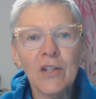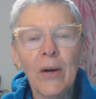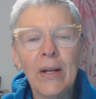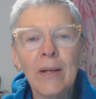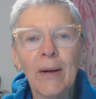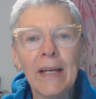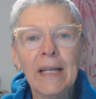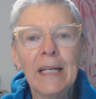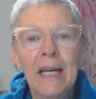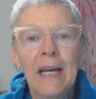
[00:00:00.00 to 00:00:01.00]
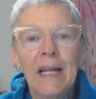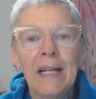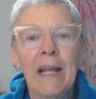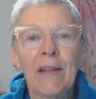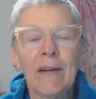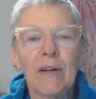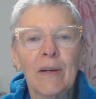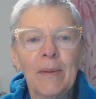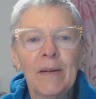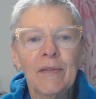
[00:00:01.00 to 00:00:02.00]
so, anyway, now that I've
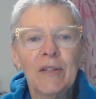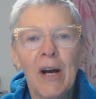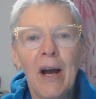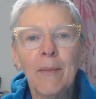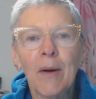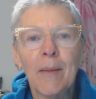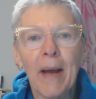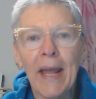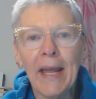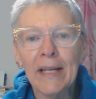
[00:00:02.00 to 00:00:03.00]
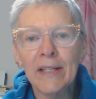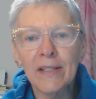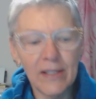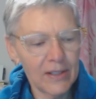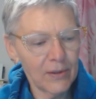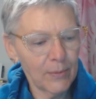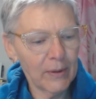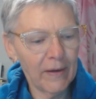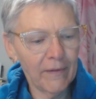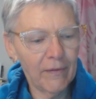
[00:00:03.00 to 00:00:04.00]
got a bit of time on my hands, this is
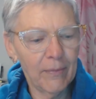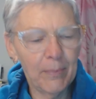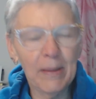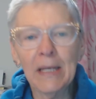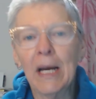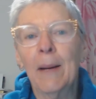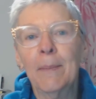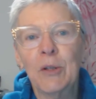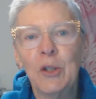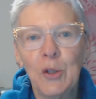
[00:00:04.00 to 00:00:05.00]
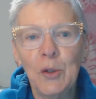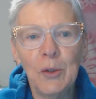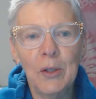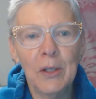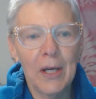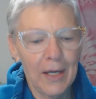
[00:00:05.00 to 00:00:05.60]
what I've been up to.